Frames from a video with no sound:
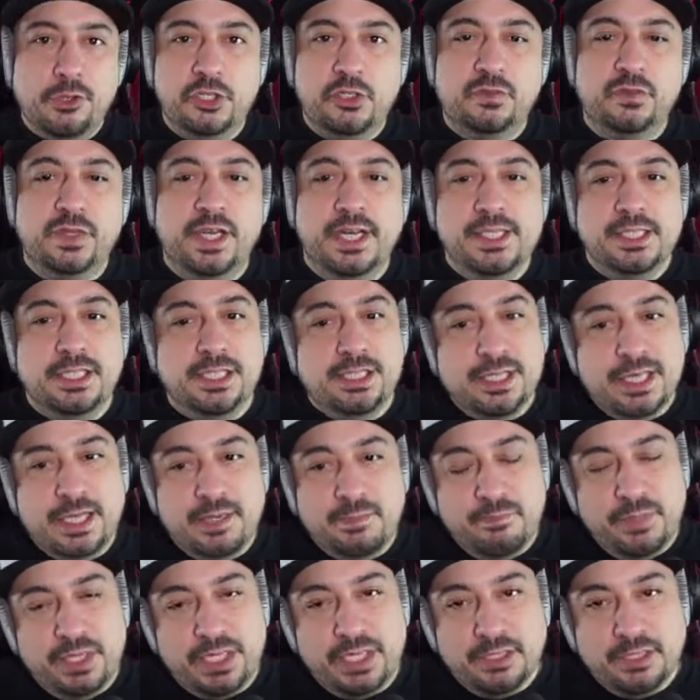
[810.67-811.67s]
divines
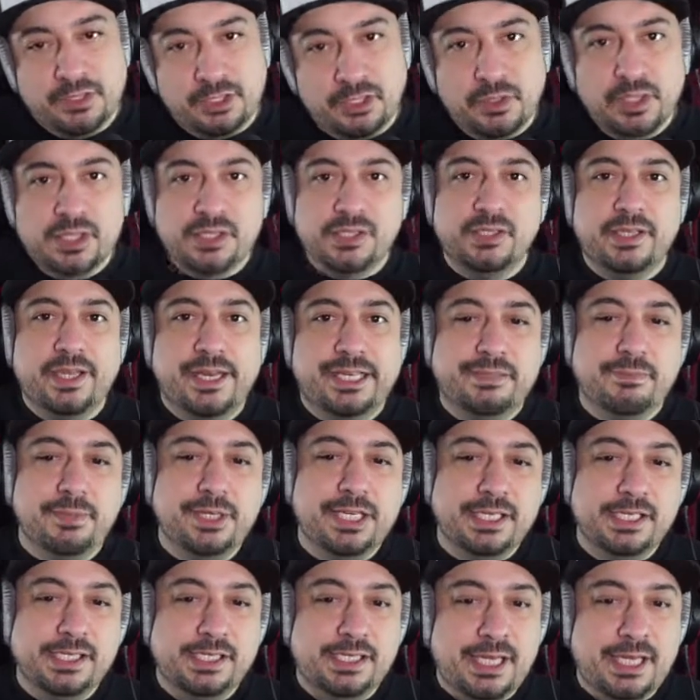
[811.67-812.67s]
then begin to crystallize
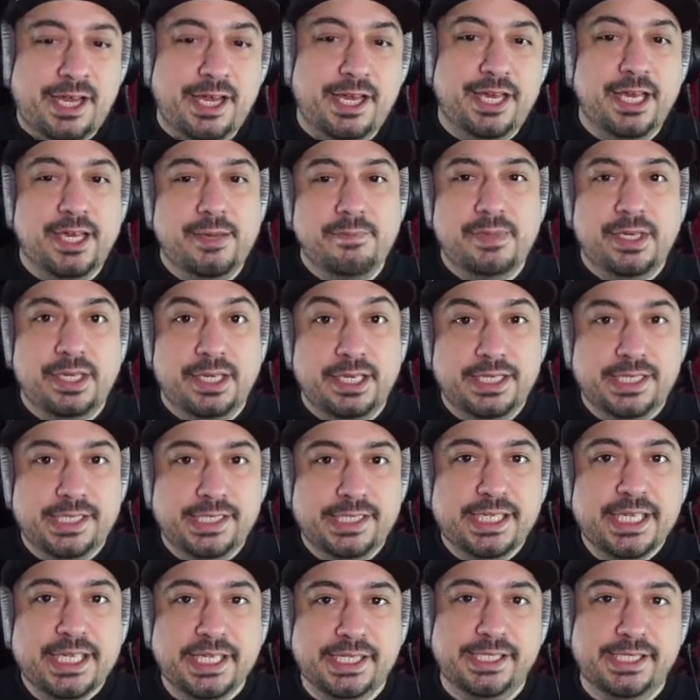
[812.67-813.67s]
because time
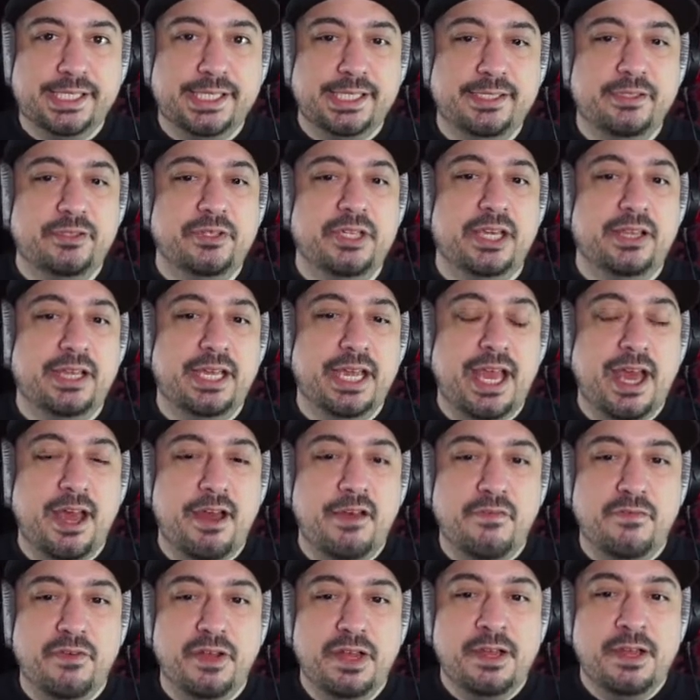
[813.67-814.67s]
exists. So now they
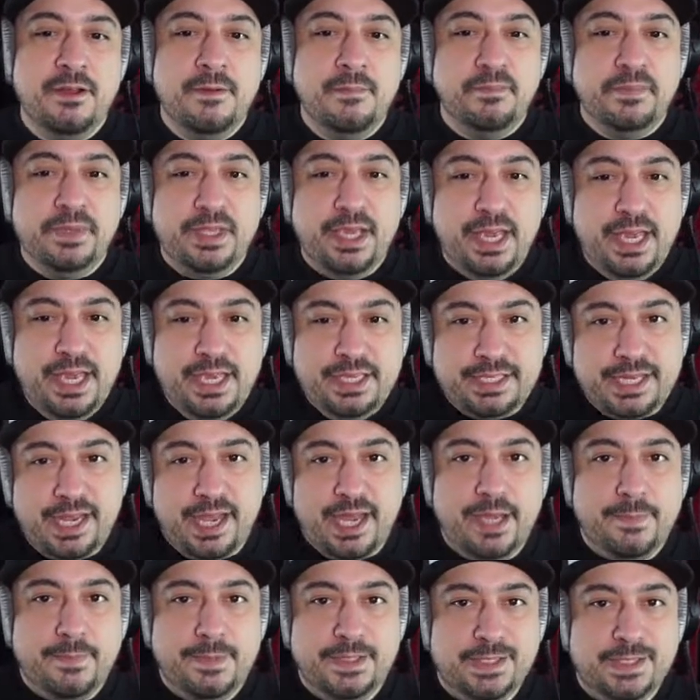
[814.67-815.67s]
have a
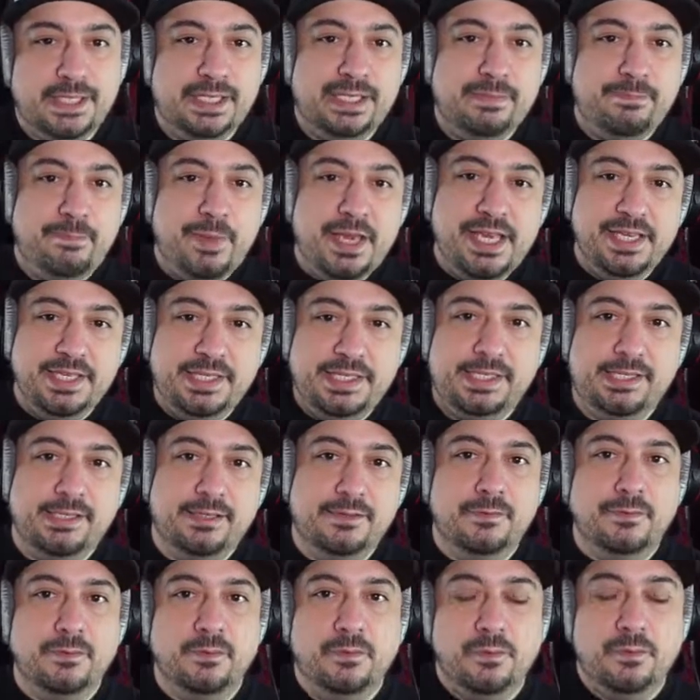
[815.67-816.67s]
time and space
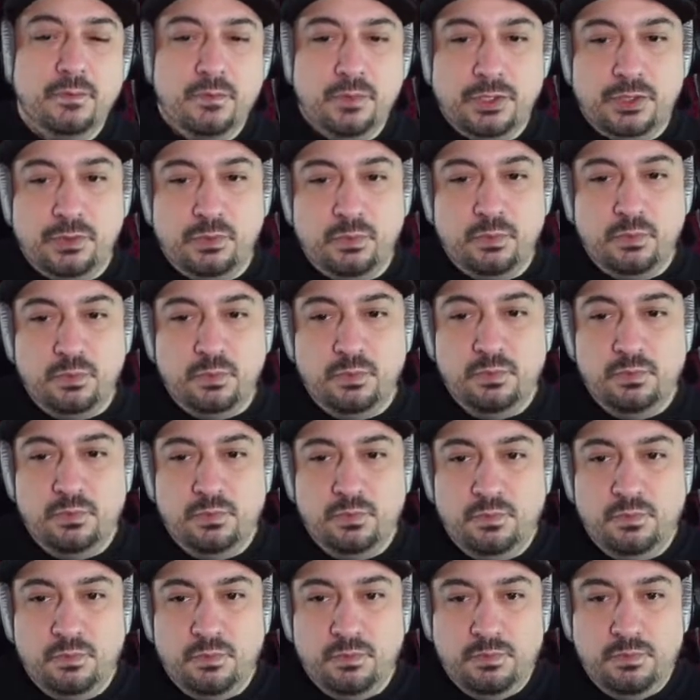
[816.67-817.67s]
with
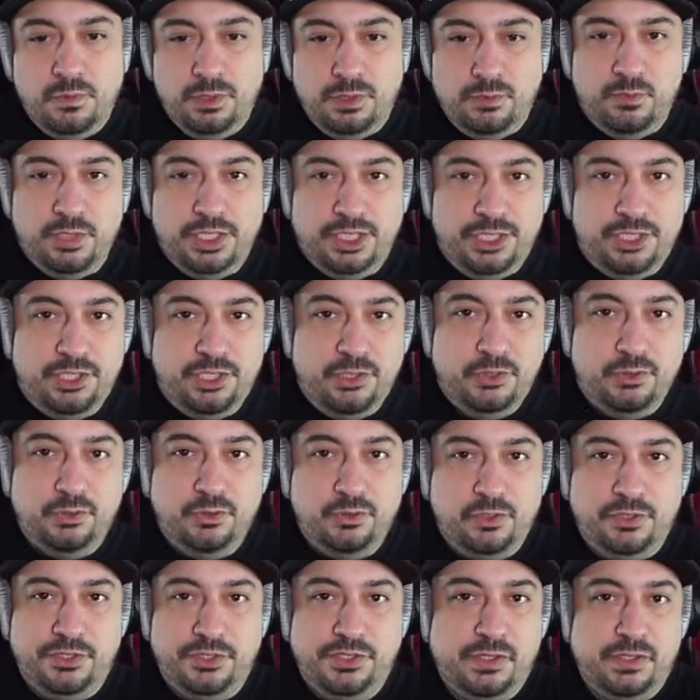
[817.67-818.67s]
which to
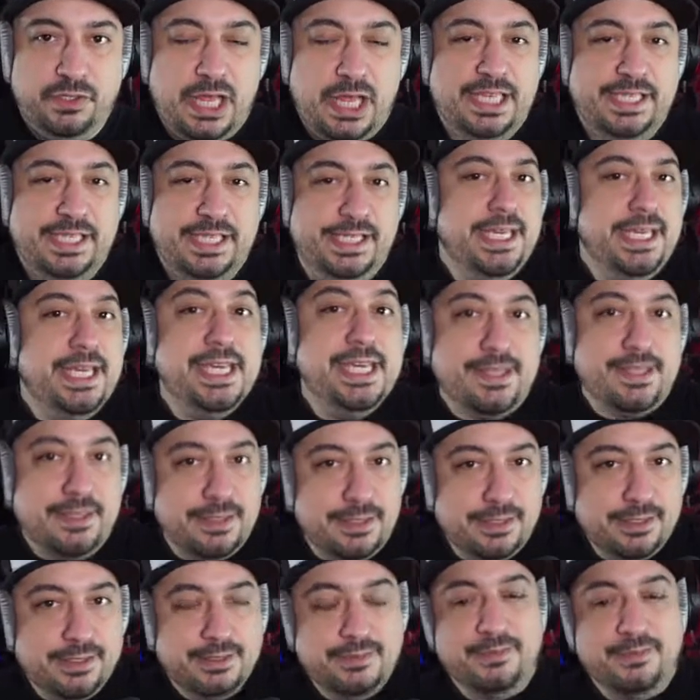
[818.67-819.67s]
crystallize
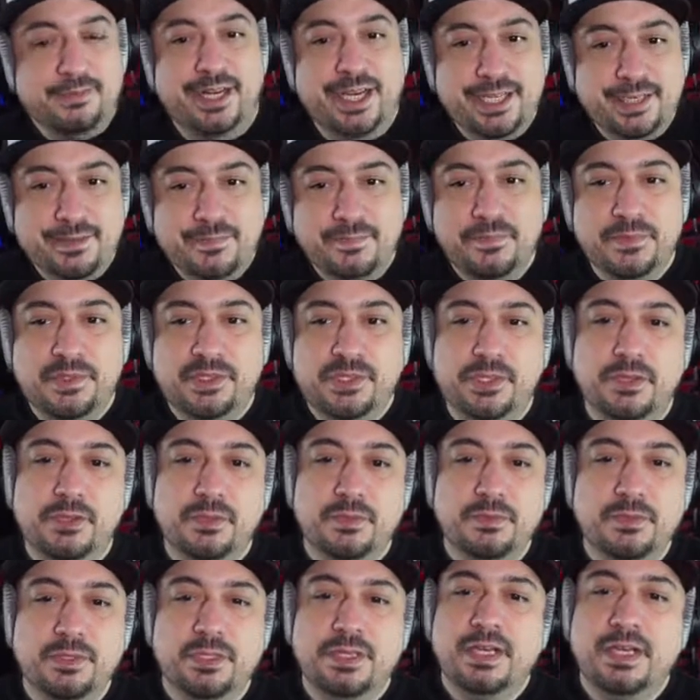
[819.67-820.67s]
in, right? So,
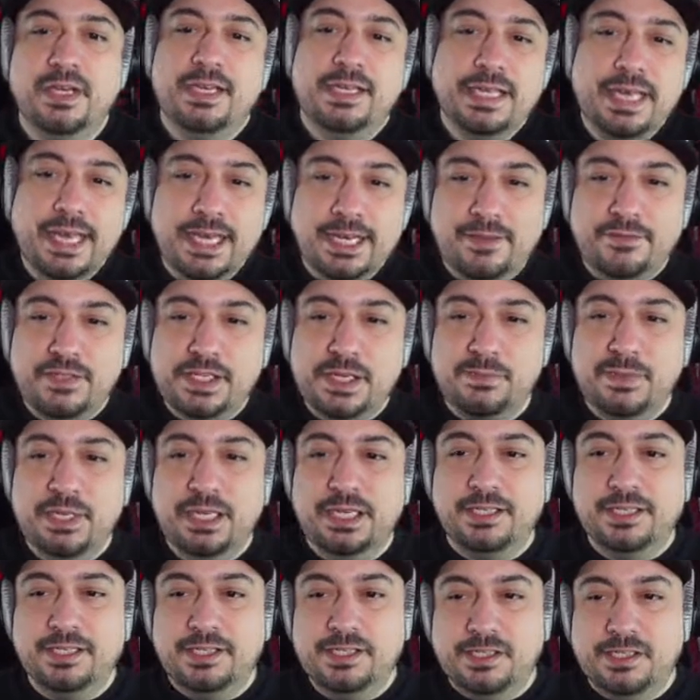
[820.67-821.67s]
exactly. And if
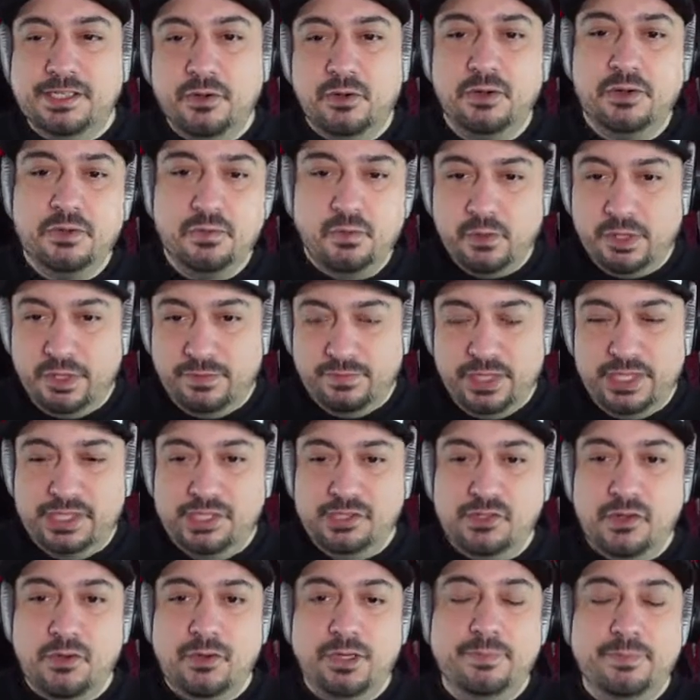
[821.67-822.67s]
something is, or one of these is
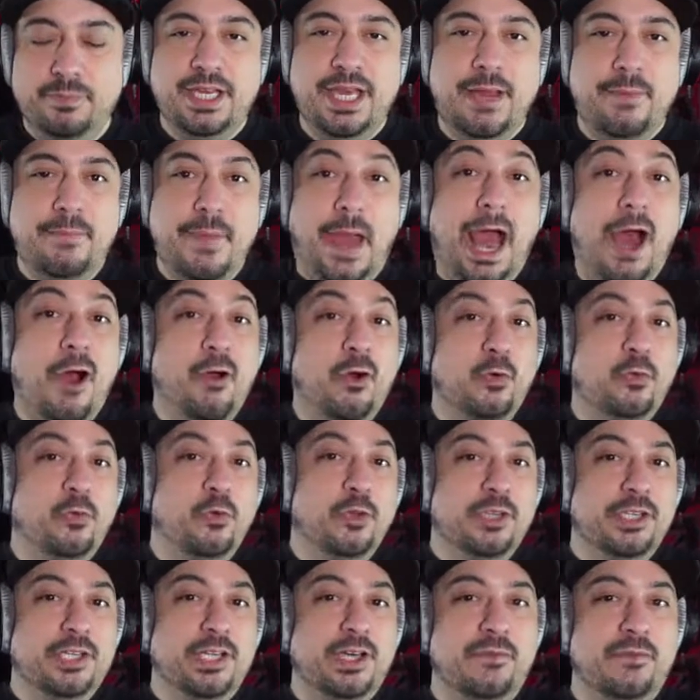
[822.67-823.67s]
going to be
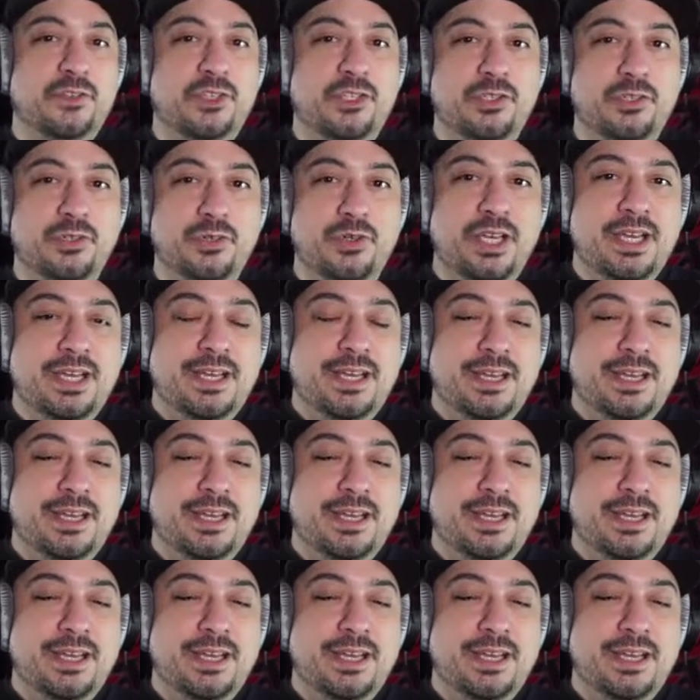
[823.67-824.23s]
powerful enough to